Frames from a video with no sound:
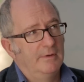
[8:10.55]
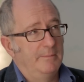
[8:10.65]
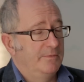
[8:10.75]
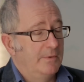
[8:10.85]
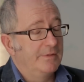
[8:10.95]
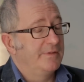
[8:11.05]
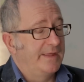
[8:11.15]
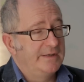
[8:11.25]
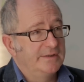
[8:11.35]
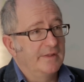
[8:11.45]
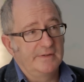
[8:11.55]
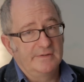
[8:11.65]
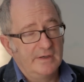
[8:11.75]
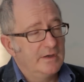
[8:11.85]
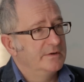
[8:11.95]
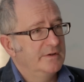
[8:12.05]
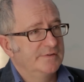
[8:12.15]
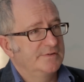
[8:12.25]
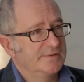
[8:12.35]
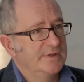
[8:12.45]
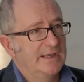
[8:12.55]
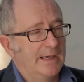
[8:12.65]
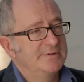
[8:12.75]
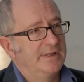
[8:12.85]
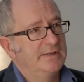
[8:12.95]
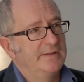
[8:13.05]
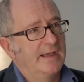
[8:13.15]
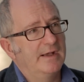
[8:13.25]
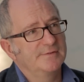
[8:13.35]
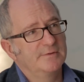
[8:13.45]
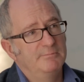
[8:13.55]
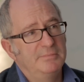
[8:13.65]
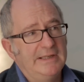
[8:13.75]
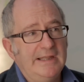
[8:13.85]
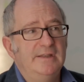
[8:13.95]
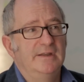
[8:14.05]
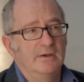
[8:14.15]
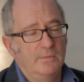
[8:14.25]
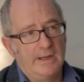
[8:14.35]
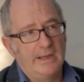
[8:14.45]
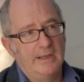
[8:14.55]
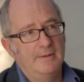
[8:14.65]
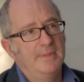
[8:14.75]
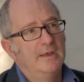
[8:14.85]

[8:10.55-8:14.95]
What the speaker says: I mean the wealth that they did nothing to earn because it's just encapsulated in the house, of bleeding away